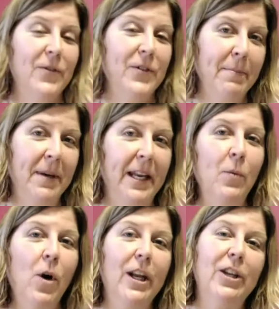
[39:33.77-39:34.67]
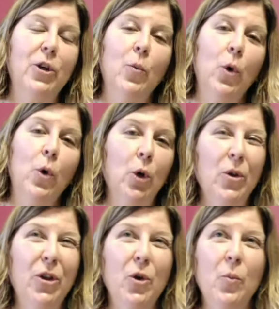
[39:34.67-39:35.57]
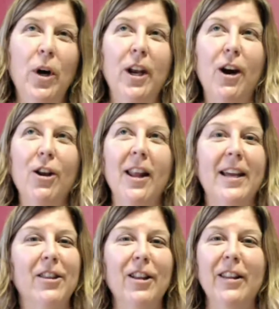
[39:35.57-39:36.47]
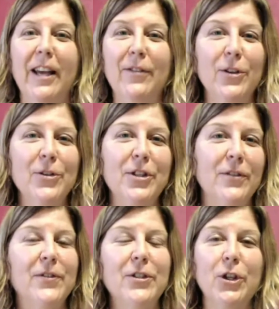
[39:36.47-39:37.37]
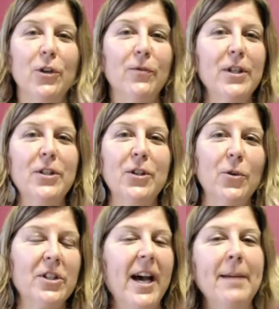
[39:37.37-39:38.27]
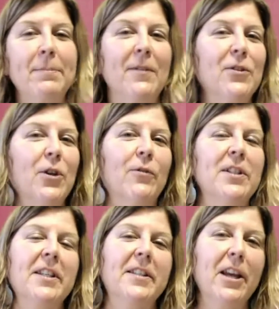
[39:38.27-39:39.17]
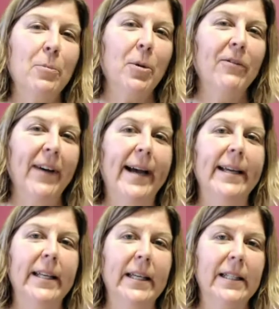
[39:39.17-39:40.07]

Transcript: somebody wanted to work with you, what are like the levels of service or types of services that you provide?